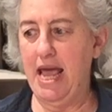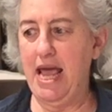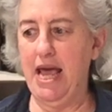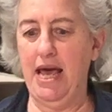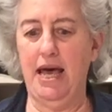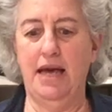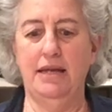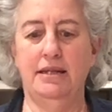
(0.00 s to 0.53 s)

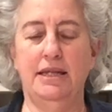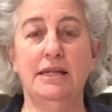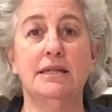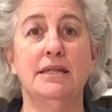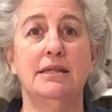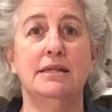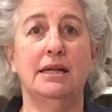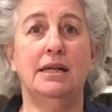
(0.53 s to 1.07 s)
And
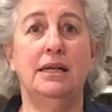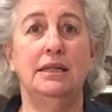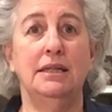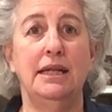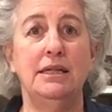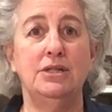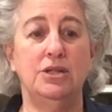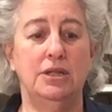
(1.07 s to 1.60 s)
this is a
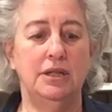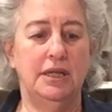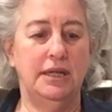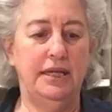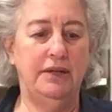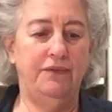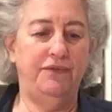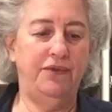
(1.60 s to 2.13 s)

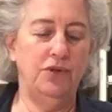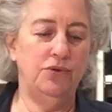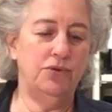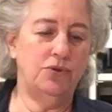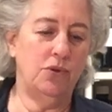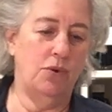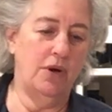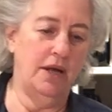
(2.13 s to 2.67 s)
calendula
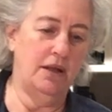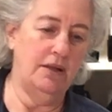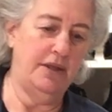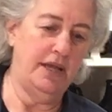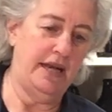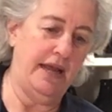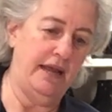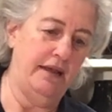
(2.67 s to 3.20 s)
infused oil
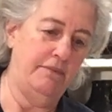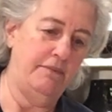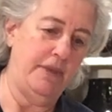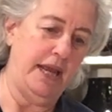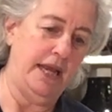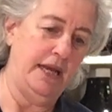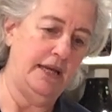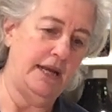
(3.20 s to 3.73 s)
that I
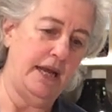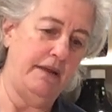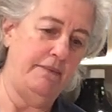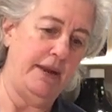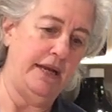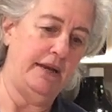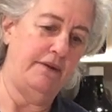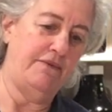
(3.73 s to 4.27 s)
made. I
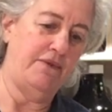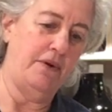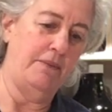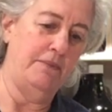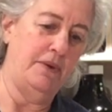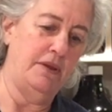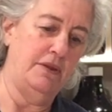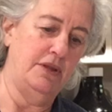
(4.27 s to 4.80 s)
made it
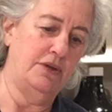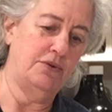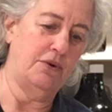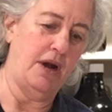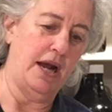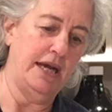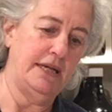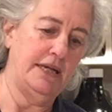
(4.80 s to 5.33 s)
from the
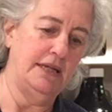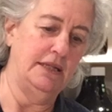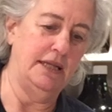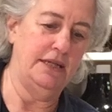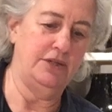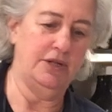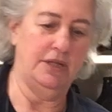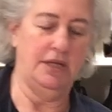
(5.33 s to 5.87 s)
dried
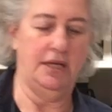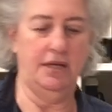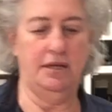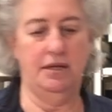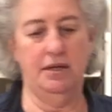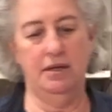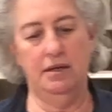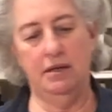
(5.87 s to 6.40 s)

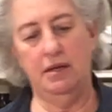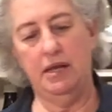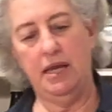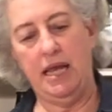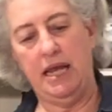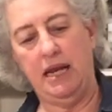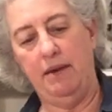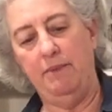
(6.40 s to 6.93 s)
calendula,
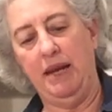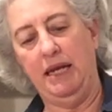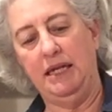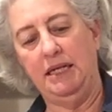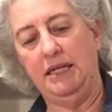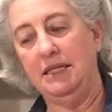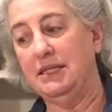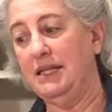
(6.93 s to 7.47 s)
and I made
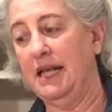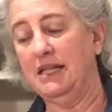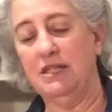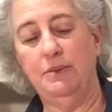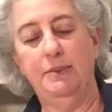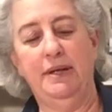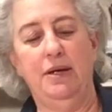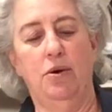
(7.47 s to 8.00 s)
it in
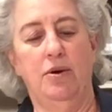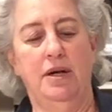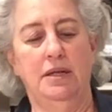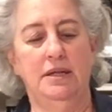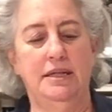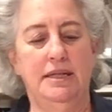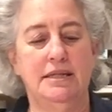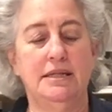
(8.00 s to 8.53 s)
sesame
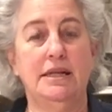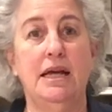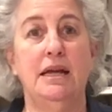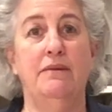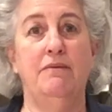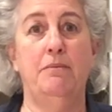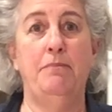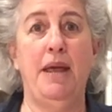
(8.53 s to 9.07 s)
oil, and it's
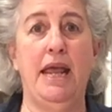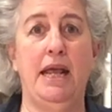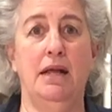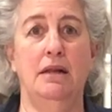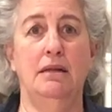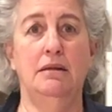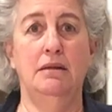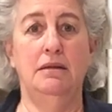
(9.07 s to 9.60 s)
kind of a
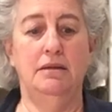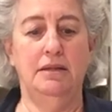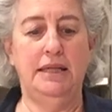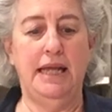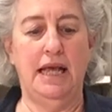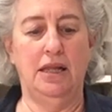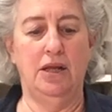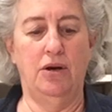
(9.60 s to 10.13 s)
pale
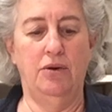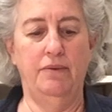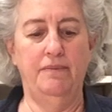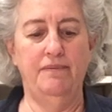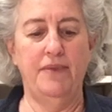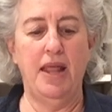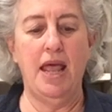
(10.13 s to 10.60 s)
yellow.